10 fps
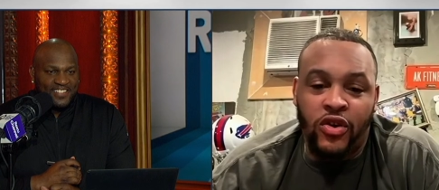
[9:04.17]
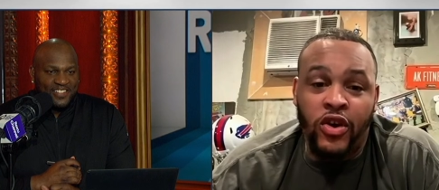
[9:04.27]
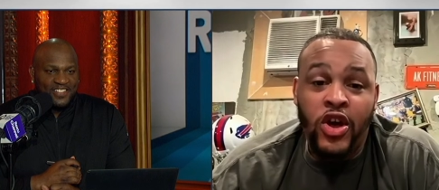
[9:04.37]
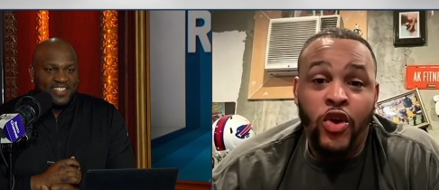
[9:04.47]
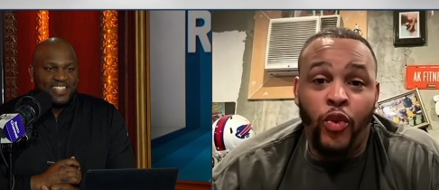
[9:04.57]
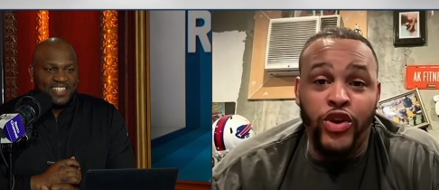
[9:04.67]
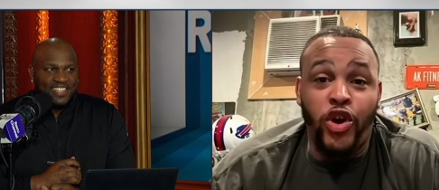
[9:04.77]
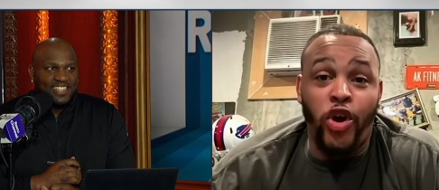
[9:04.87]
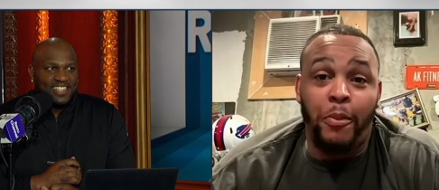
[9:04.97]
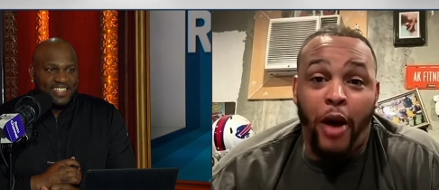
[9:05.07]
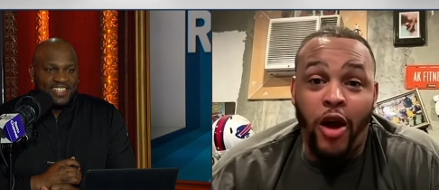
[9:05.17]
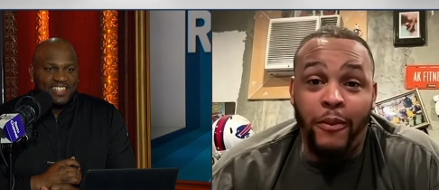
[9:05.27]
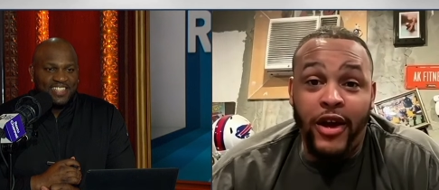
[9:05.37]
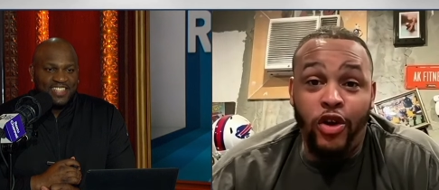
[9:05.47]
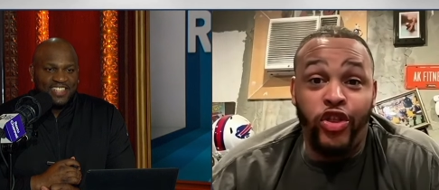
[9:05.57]
Speaker 1: So when you go to
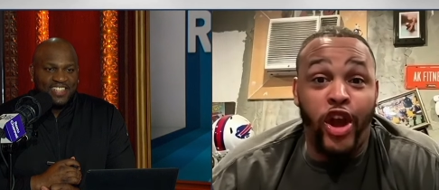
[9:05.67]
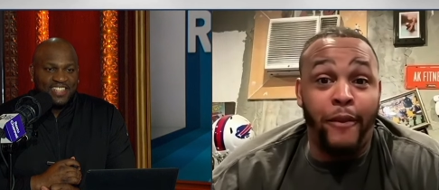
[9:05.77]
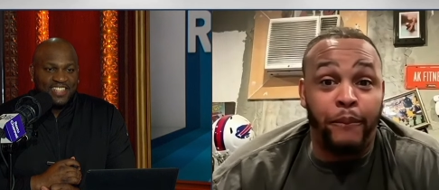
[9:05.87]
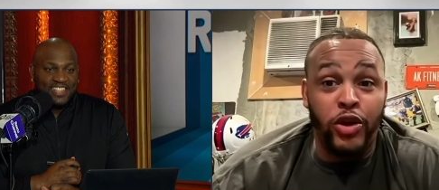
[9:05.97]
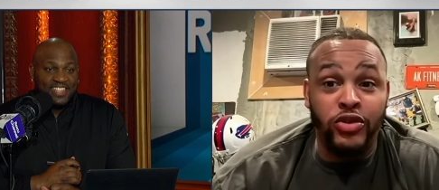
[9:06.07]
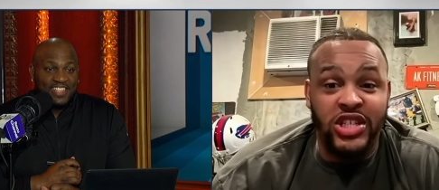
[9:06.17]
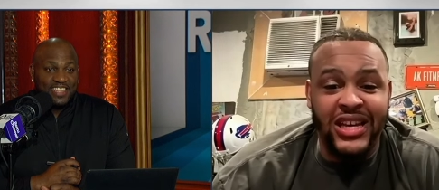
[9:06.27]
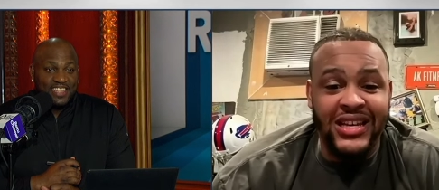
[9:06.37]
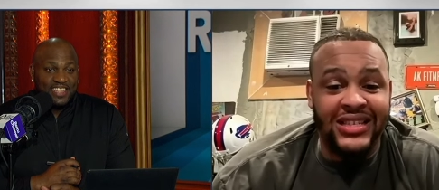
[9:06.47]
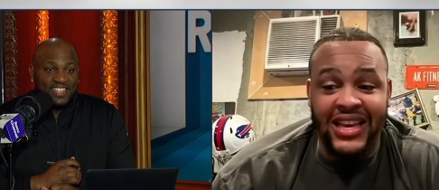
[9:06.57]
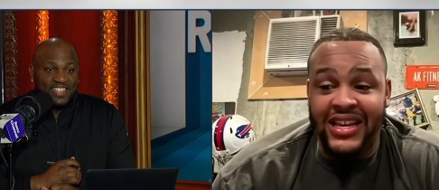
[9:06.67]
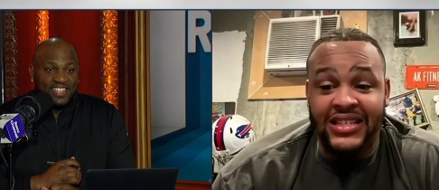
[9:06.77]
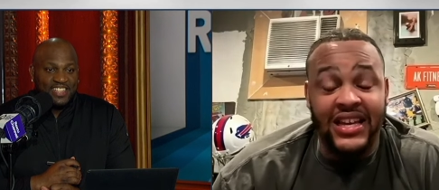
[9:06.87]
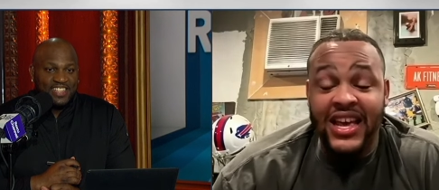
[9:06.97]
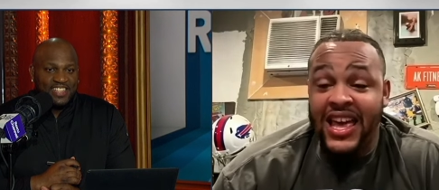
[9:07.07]
Bar-Bill, their blue cheese
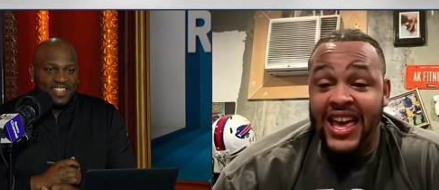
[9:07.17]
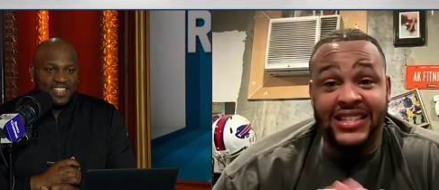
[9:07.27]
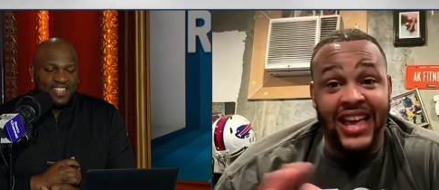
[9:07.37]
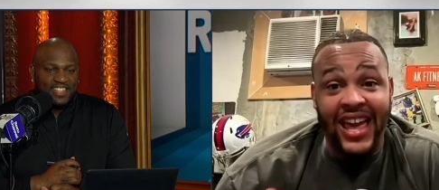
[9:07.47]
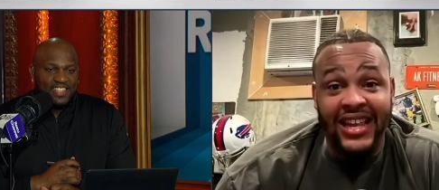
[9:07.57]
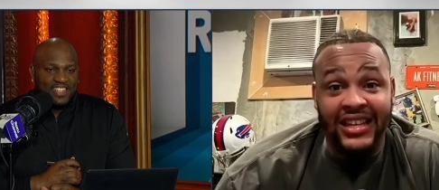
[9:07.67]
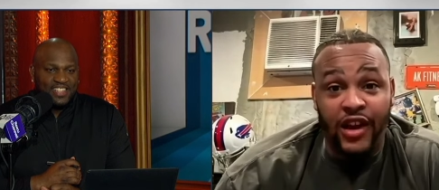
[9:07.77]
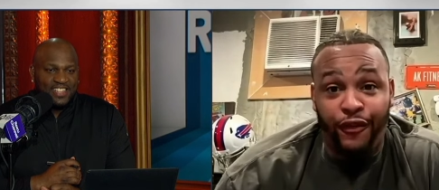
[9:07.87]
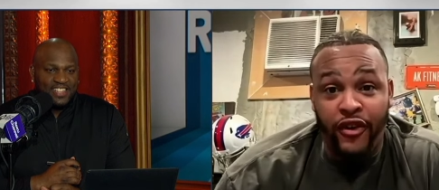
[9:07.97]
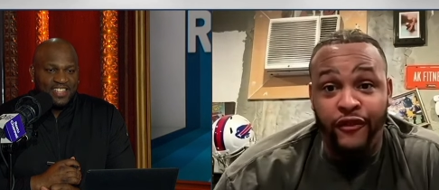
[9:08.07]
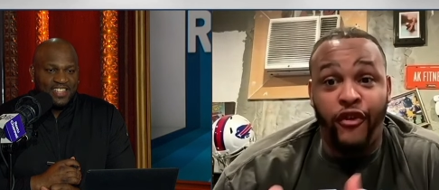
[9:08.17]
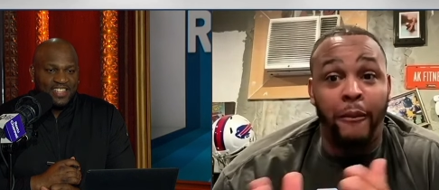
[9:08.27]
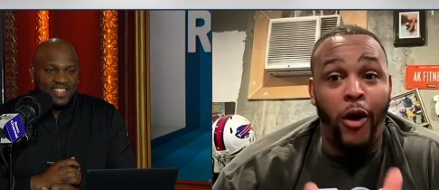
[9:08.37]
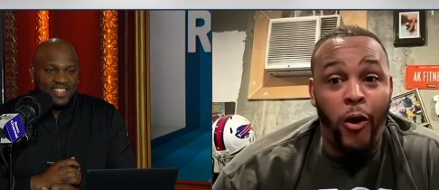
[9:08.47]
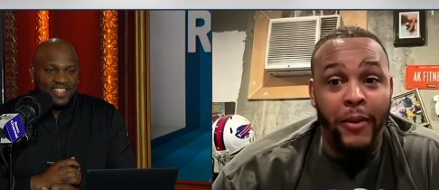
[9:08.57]
is is a hint different
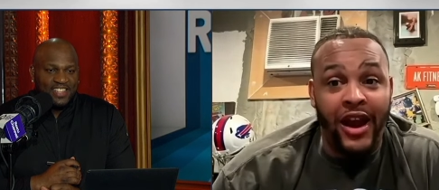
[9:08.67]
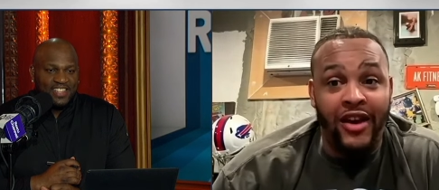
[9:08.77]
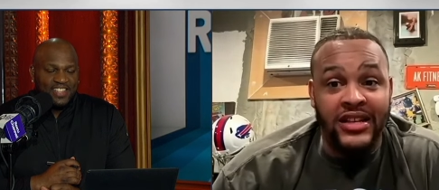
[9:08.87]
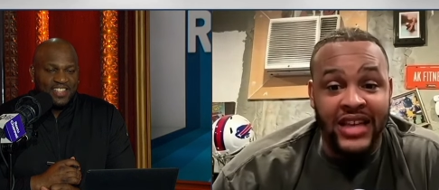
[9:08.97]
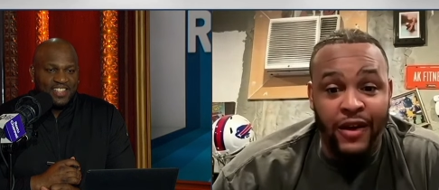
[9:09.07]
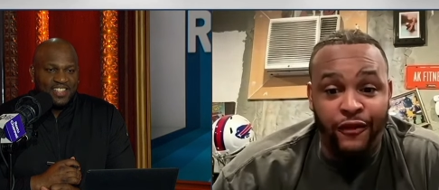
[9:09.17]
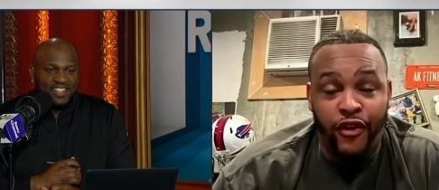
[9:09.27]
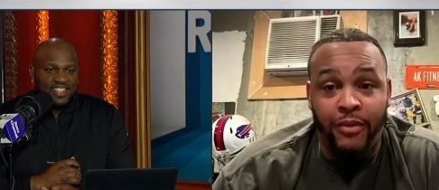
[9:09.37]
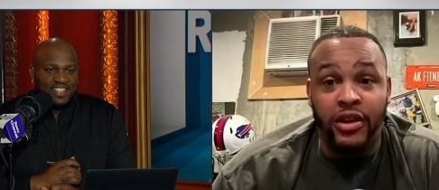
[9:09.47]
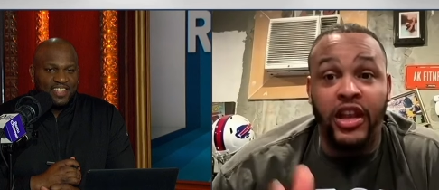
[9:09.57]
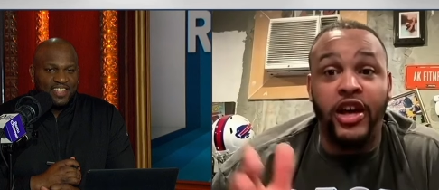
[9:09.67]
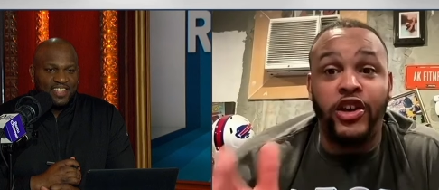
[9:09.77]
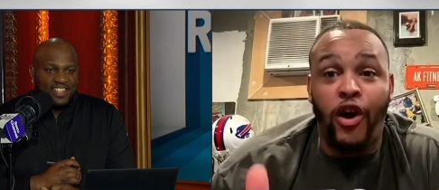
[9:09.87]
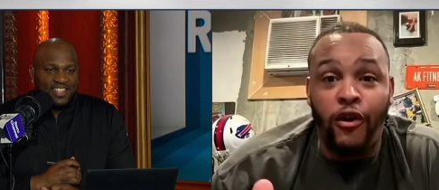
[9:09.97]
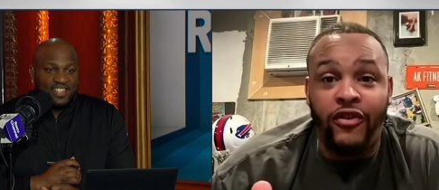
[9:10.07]
from Mulberries and from
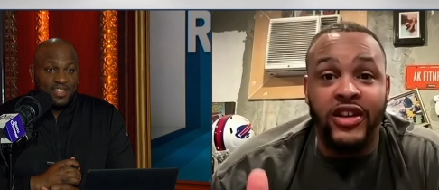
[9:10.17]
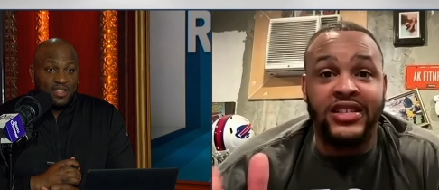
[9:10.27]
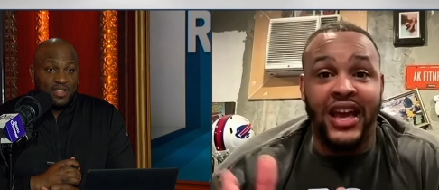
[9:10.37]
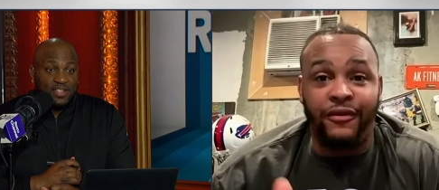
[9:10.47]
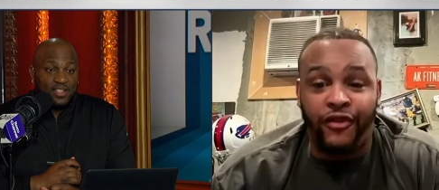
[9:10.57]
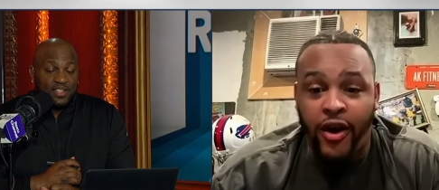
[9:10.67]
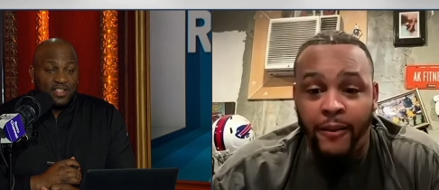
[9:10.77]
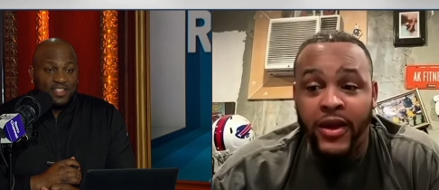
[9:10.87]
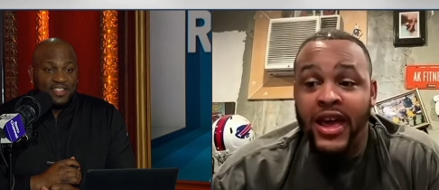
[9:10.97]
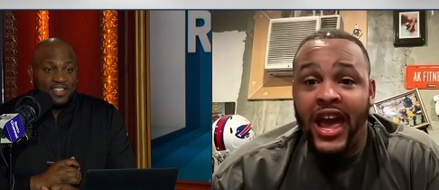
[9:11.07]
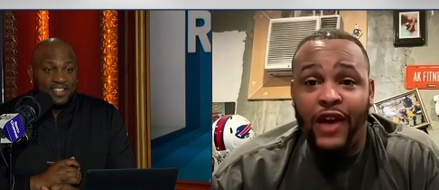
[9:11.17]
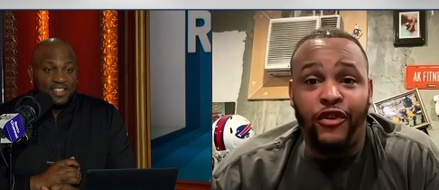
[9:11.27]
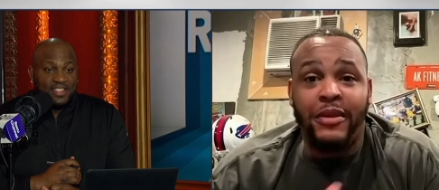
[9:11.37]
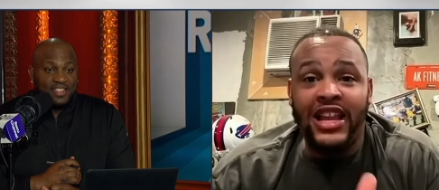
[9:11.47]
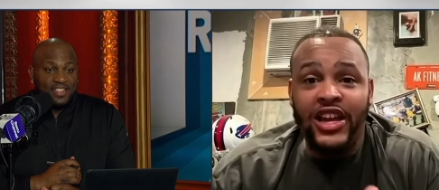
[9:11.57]
La Nova's and from
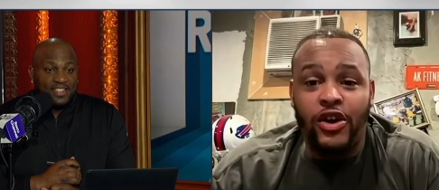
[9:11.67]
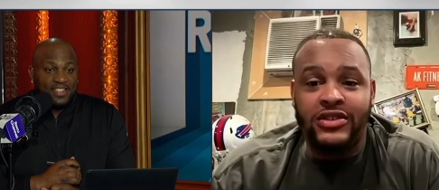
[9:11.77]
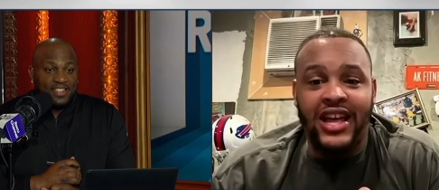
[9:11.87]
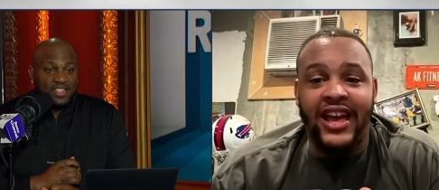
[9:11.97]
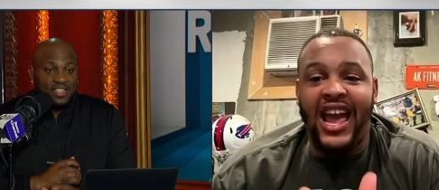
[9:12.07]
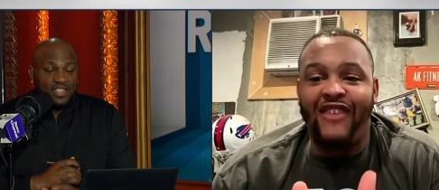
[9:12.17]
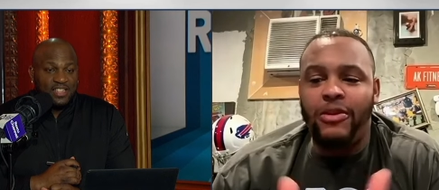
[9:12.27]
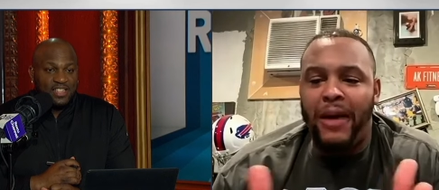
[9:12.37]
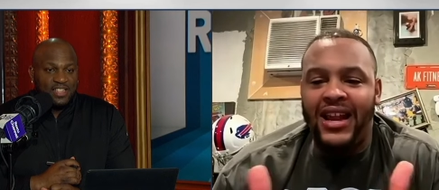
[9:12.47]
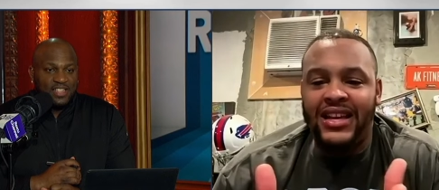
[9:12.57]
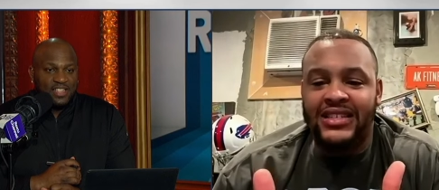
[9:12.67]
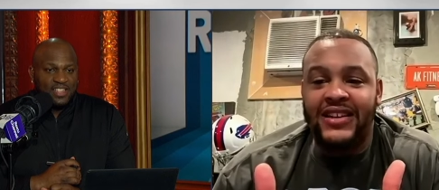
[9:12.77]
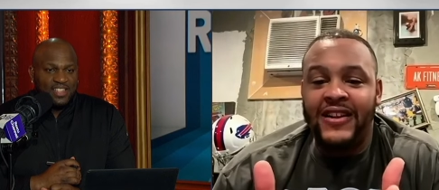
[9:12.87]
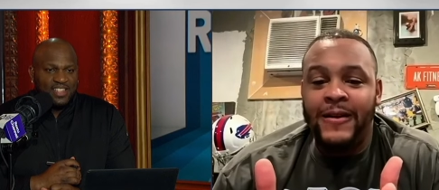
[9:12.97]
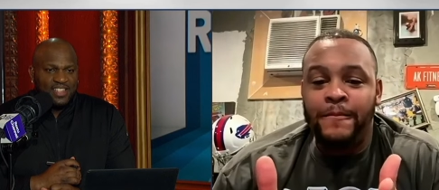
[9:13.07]
and from Ilios. Like
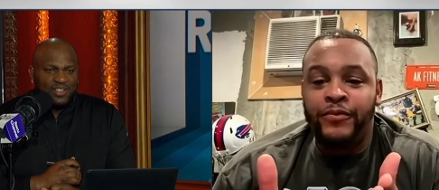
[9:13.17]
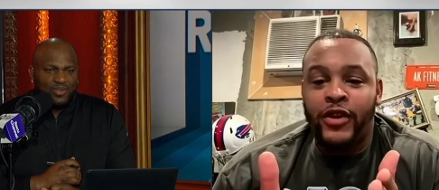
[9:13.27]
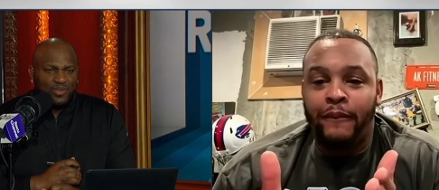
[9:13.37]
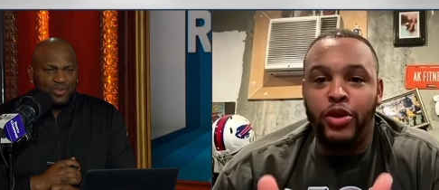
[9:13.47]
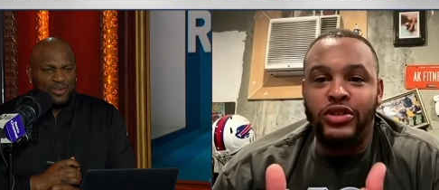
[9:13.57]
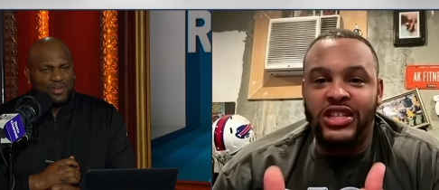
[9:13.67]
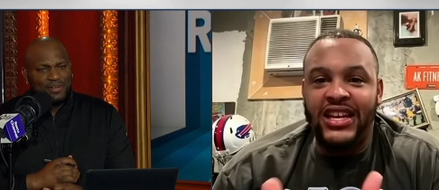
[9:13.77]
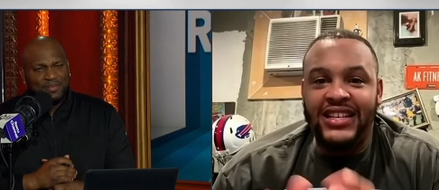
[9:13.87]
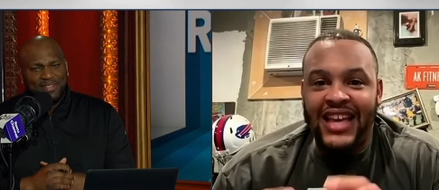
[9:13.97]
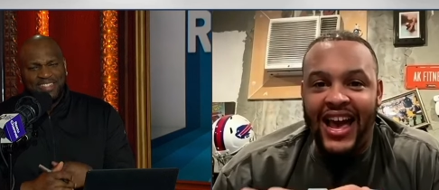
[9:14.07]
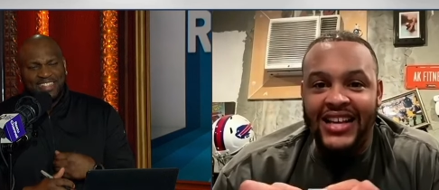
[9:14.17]
everybody's blue cheese